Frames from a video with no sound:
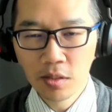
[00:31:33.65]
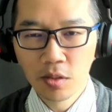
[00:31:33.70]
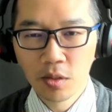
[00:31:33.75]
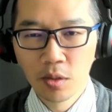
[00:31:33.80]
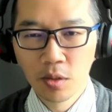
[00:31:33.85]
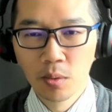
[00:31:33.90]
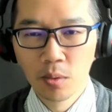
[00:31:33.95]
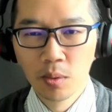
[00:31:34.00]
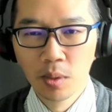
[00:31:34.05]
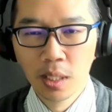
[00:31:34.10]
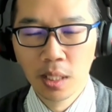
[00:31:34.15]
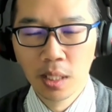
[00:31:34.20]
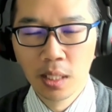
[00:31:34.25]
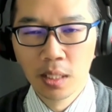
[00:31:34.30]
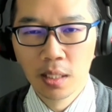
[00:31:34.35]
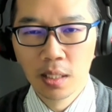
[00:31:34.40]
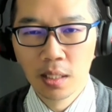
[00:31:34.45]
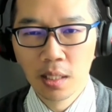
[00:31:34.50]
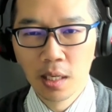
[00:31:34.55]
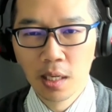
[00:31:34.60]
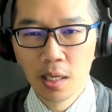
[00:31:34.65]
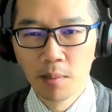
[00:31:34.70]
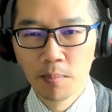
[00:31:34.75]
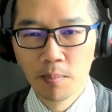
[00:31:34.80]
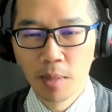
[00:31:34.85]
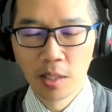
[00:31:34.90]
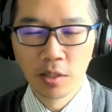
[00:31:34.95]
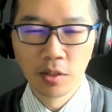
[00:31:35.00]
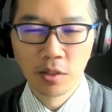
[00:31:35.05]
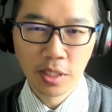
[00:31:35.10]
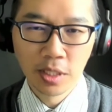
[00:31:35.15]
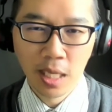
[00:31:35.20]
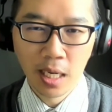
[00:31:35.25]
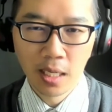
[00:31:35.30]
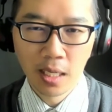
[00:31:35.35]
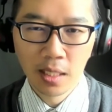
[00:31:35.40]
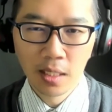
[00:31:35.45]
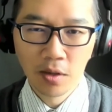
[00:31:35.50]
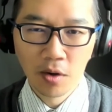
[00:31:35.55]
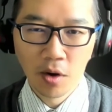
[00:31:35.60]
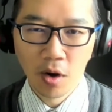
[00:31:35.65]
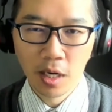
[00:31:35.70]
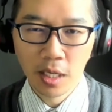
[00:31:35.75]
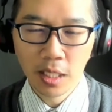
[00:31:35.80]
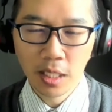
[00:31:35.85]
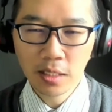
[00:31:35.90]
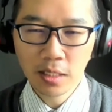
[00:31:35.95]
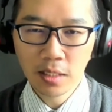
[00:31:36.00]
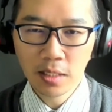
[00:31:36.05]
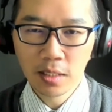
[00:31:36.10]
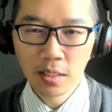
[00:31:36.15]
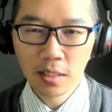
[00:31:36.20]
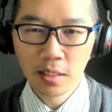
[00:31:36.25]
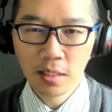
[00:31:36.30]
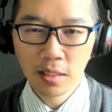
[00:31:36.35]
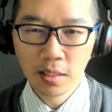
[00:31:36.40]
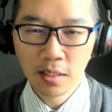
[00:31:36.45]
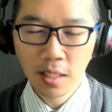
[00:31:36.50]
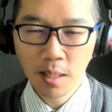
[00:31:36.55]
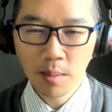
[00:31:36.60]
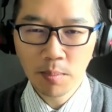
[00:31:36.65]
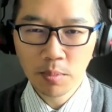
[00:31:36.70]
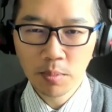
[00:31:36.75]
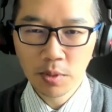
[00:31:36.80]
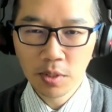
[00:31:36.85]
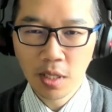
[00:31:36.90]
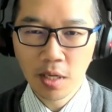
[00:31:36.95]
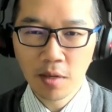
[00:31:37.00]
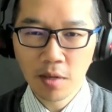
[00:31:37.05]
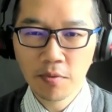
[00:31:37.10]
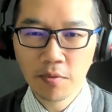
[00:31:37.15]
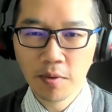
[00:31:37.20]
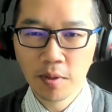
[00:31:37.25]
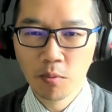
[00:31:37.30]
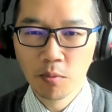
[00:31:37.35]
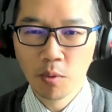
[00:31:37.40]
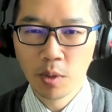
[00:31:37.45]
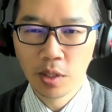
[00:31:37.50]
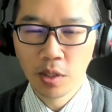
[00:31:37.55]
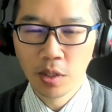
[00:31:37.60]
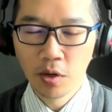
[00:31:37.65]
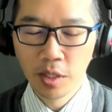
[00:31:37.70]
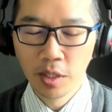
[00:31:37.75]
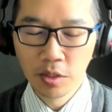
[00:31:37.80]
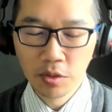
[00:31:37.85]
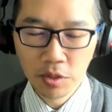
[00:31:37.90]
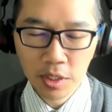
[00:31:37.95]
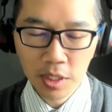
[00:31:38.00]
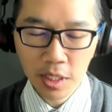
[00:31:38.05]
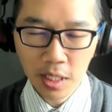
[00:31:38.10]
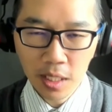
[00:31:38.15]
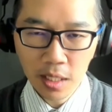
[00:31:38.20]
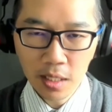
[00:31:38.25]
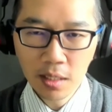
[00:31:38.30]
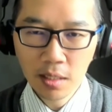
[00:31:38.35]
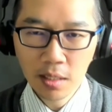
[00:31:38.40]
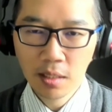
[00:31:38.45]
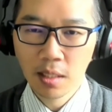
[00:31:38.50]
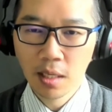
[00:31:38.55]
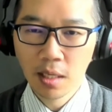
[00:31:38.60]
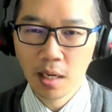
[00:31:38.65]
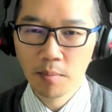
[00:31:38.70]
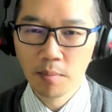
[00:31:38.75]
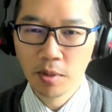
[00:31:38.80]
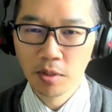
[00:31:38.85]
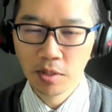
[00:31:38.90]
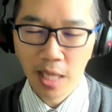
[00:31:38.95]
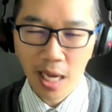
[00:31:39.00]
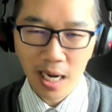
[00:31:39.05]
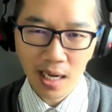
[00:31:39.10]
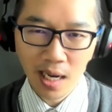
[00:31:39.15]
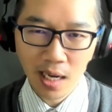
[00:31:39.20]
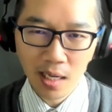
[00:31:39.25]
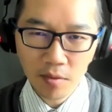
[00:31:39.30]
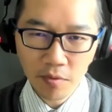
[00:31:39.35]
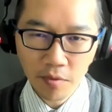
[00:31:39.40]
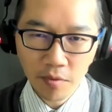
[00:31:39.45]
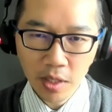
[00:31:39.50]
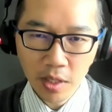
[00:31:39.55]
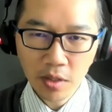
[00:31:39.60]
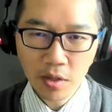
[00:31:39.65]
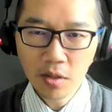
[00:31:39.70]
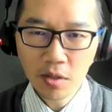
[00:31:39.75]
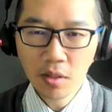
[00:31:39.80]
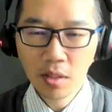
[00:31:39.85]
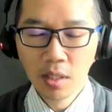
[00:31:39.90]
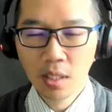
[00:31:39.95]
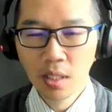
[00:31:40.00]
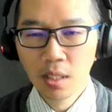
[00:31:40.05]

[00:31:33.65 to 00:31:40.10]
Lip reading: So understanding your audience type stuff and what they're interested in. There's that kind of failure.